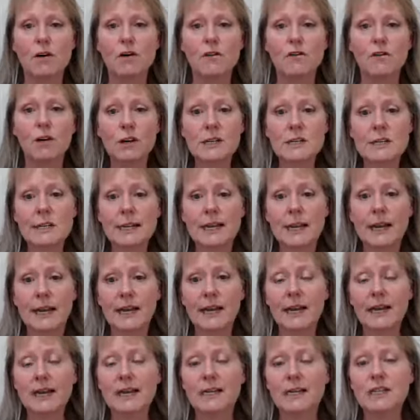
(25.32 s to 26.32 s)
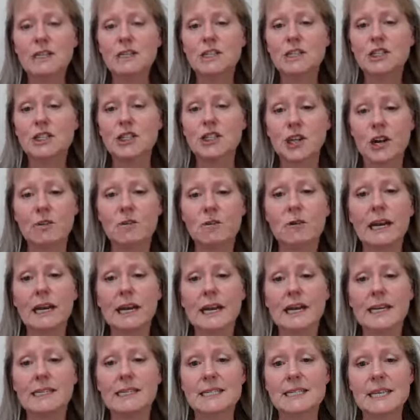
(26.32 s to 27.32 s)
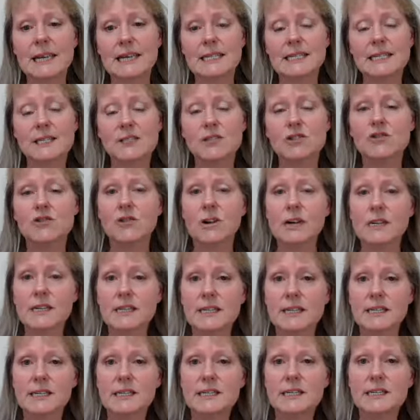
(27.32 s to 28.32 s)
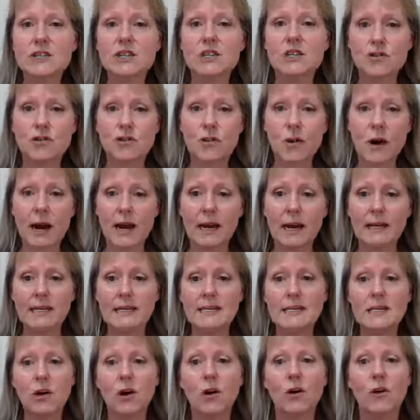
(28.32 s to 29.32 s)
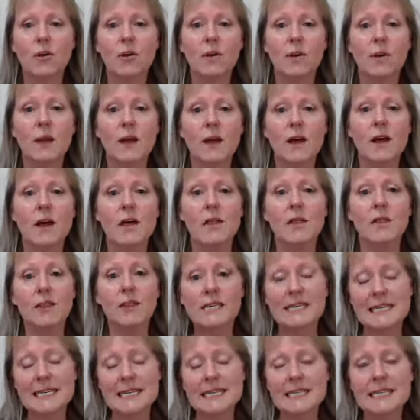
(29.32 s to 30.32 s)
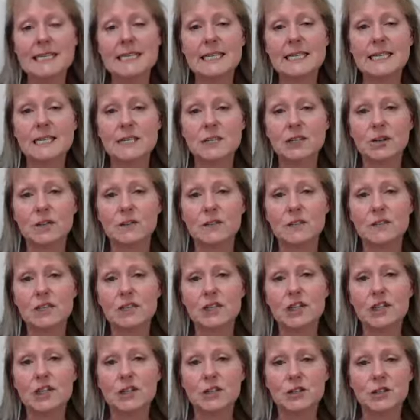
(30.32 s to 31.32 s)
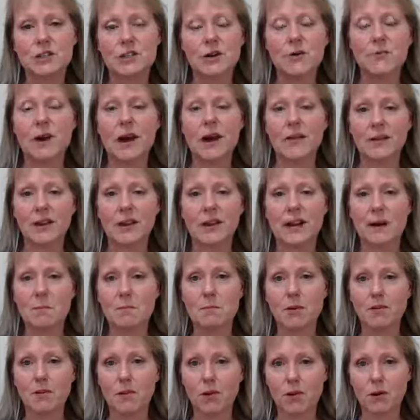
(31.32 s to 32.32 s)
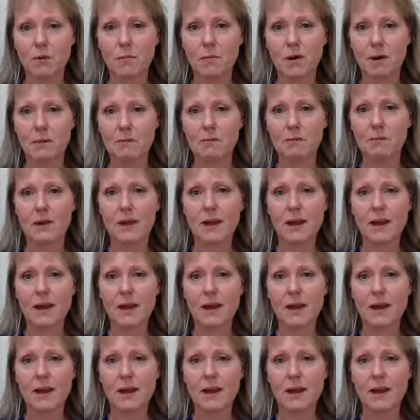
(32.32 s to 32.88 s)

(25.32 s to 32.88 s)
Firstly, it's generally excess stresses and strains on the discs and soft tissues around the lumbar vertebra.